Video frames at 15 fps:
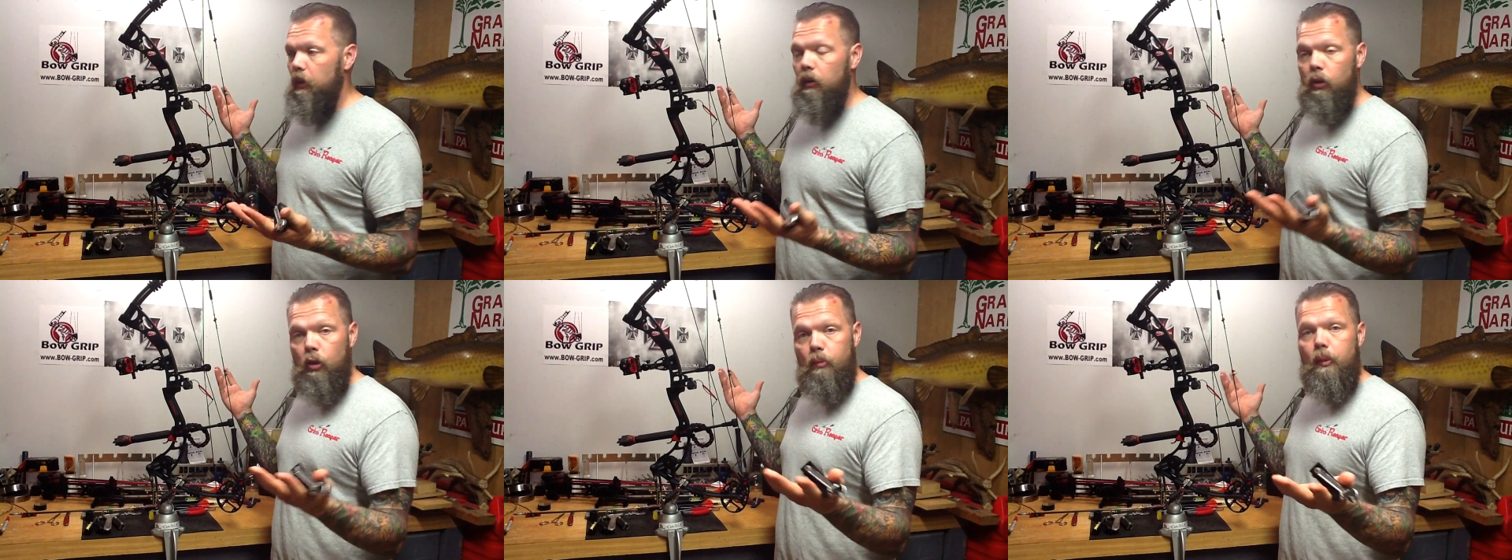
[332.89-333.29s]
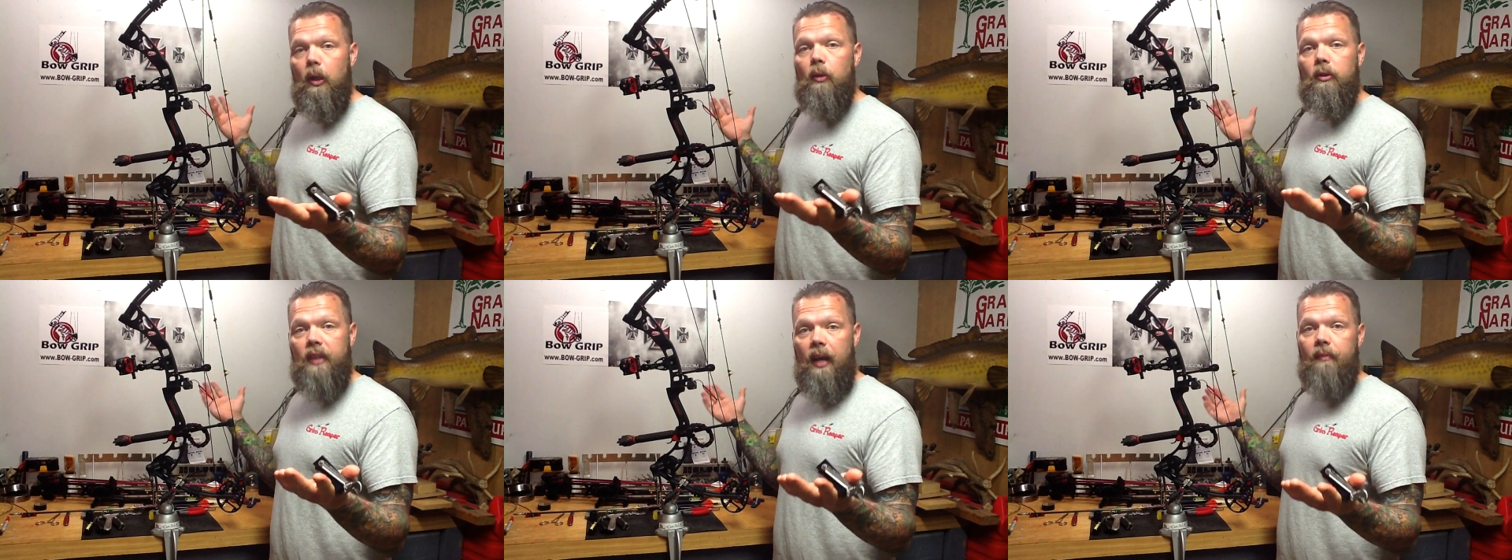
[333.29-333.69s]
New
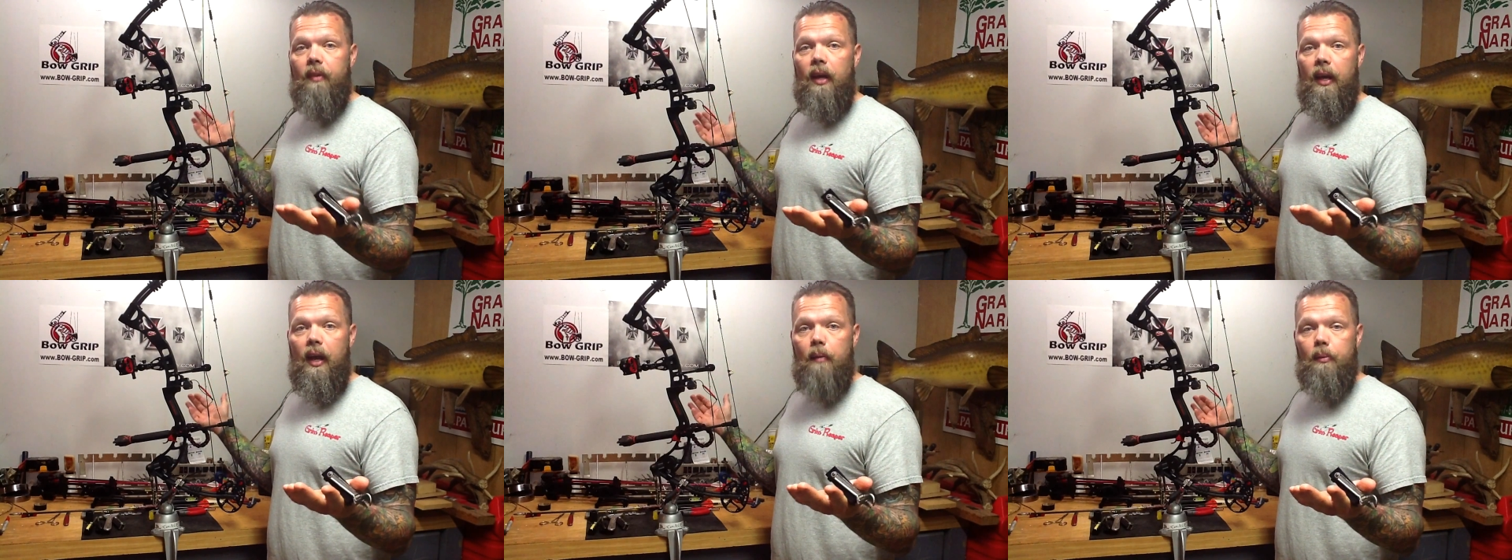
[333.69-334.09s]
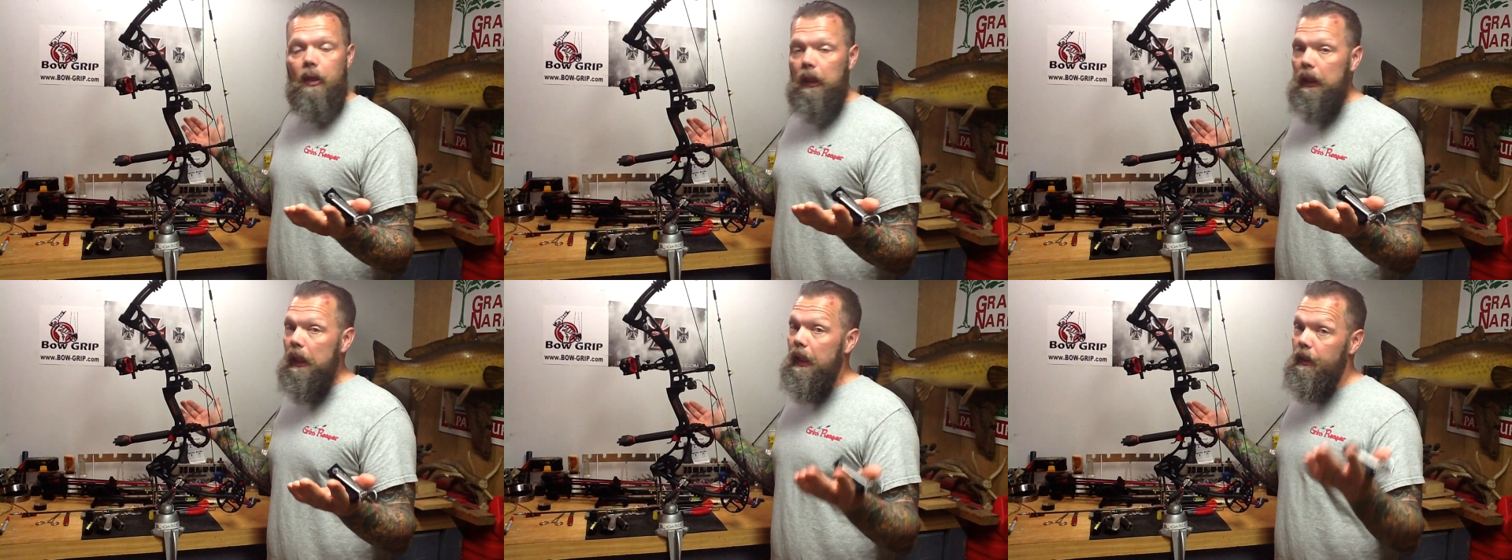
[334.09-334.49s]
bows have that happen a
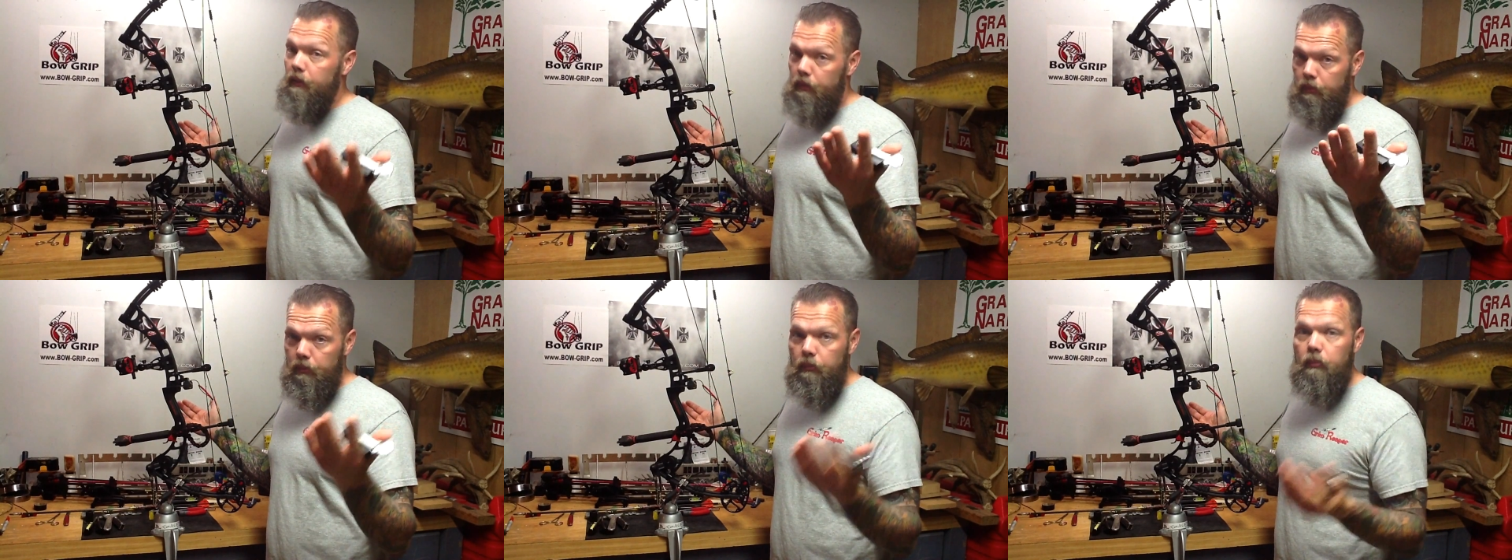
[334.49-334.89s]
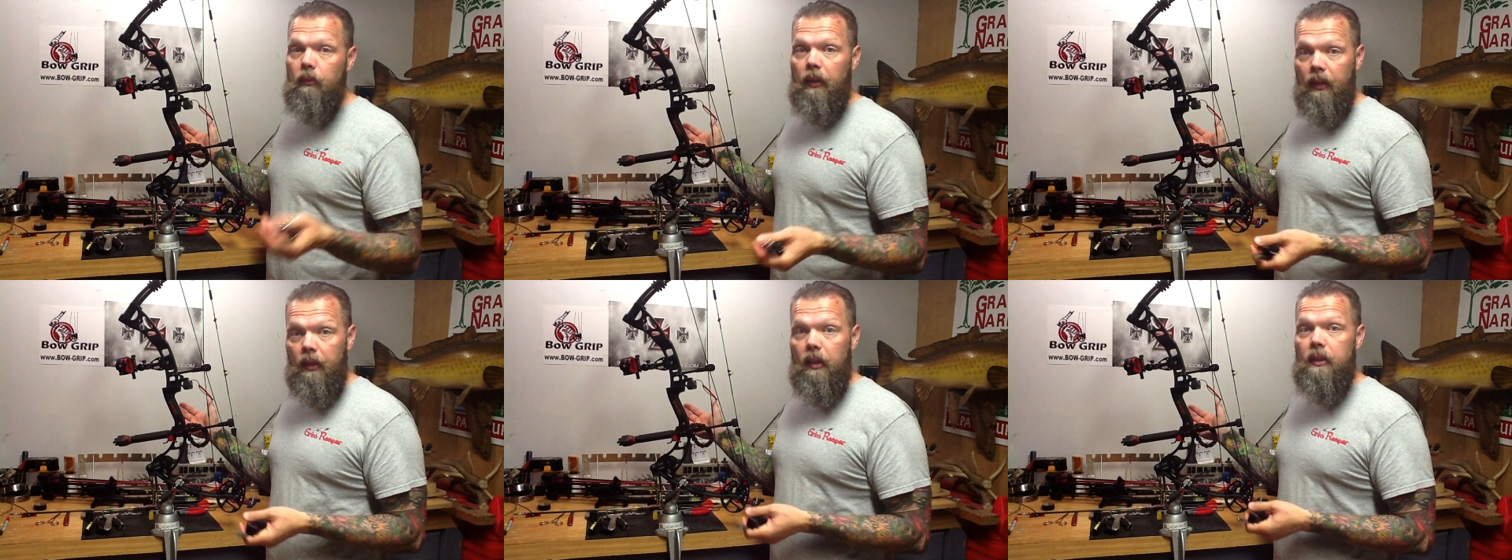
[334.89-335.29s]
lot.
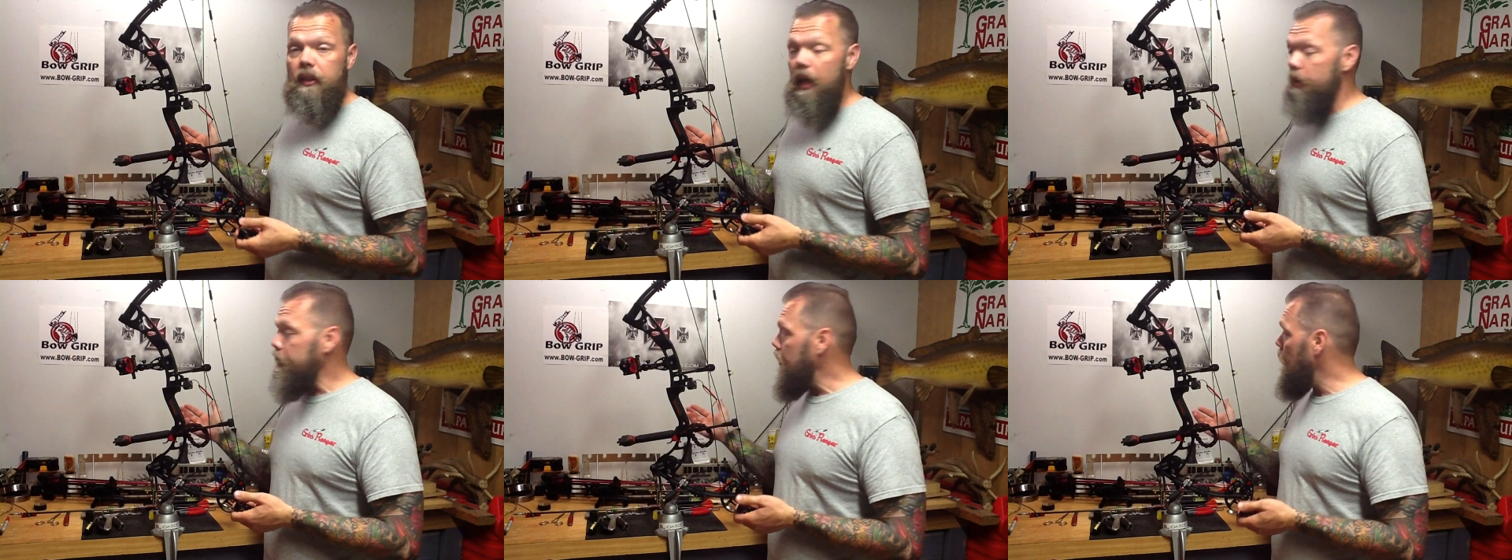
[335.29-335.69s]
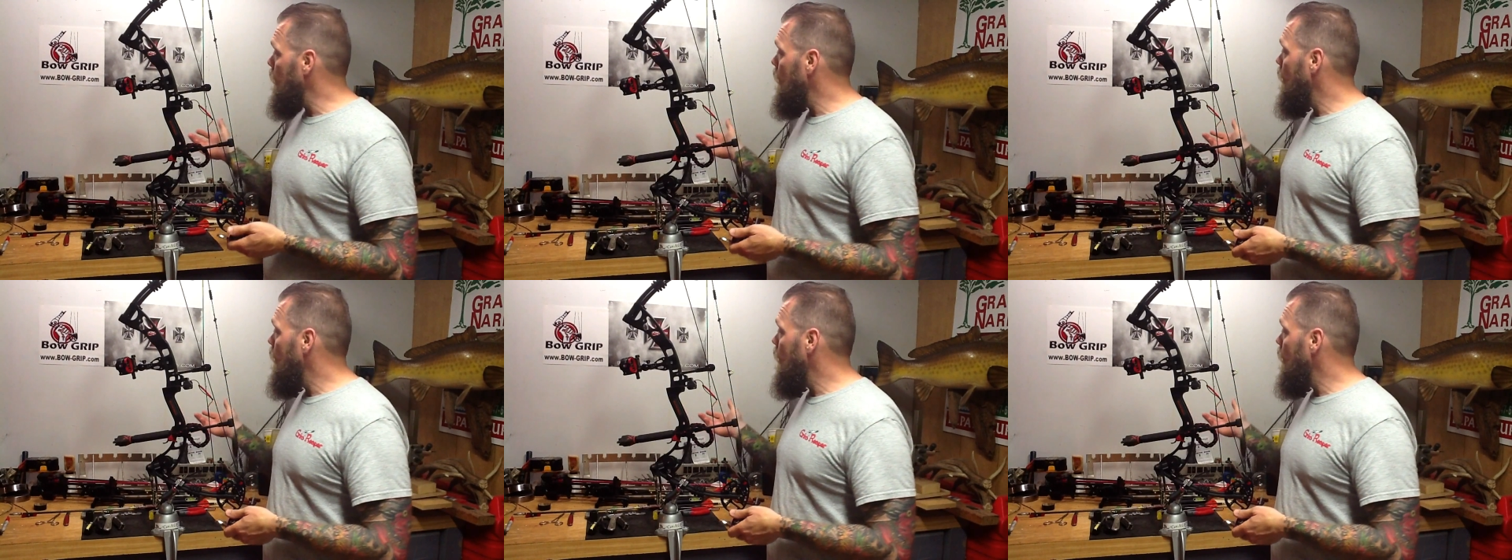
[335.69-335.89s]
It does happen.